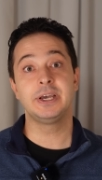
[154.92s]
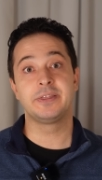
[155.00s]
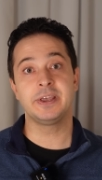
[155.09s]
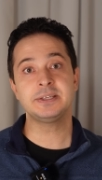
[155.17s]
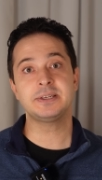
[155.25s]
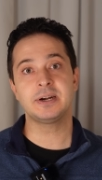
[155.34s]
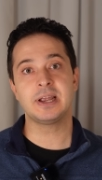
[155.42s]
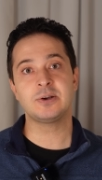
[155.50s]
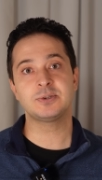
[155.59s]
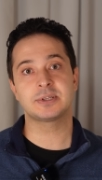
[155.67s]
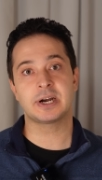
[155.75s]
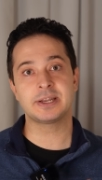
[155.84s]
Things are now
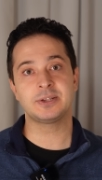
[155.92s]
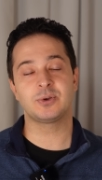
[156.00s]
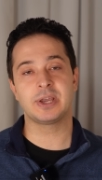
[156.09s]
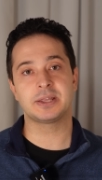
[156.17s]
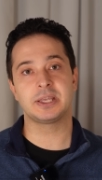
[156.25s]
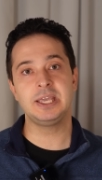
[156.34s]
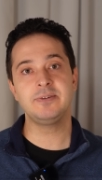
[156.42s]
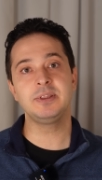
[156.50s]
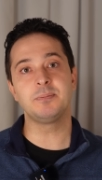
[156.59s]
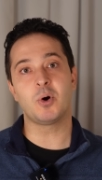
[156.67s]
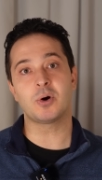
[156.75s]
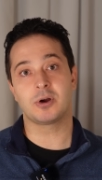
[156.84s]
starting to get
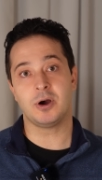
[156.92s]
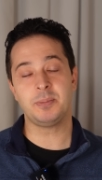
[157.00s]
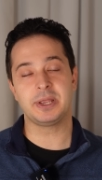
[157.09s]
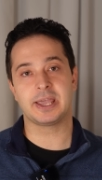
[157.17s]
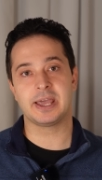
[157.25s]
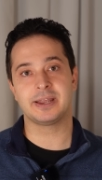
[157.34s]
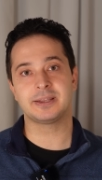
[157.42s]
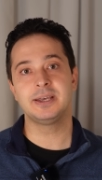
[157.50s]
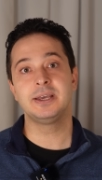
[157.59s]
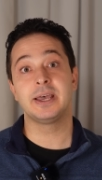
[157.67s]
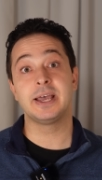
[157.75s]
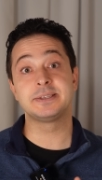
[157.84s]
even more complicated
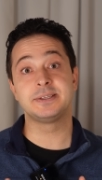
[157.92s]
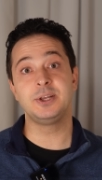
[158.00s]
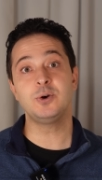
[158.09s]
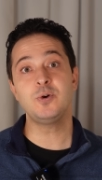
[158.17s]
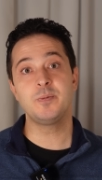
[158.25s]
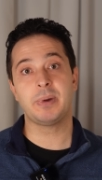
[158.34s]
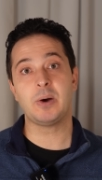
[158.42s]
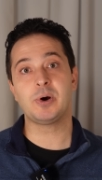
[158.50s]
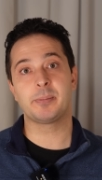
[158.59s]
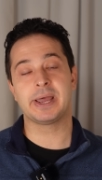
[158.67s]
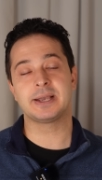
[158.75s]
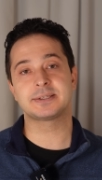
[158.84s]
as new power
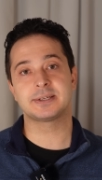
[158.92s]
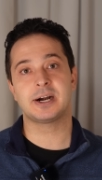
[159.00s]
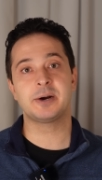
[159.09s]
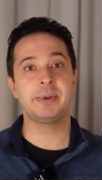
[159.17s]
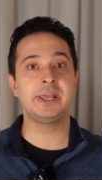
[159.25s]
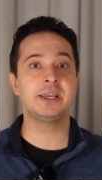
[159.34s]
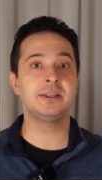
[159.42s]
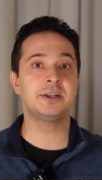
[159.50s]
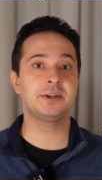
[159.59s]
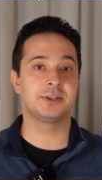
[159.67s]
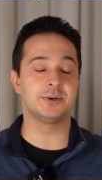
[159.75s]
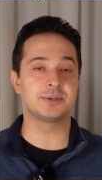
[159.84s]
banks are being
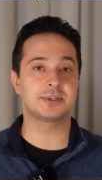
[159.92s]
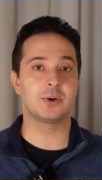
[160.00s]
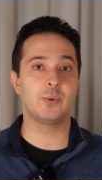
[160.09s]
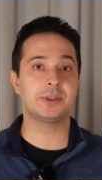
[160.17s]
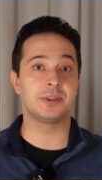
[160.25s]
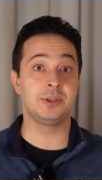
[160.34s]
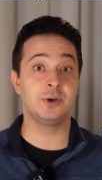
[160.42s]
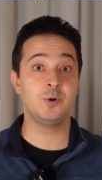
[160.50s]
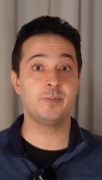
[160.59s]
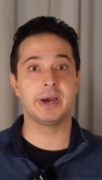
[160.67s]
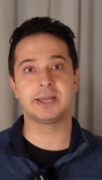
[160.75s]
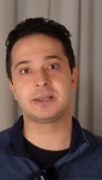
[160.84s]
introduced with new
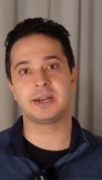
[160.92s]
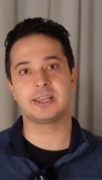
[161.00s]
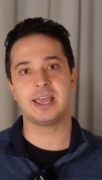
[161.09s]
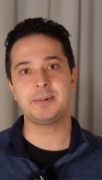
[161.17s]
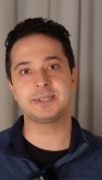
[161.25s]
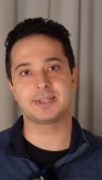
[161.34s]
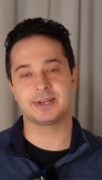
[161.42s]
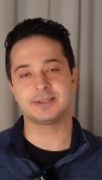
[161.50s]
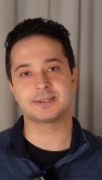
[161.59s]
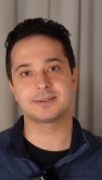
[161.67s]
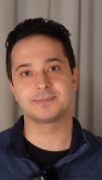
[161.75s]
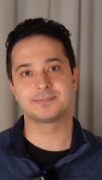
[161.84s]
battery
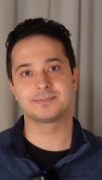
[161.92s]
chemistries.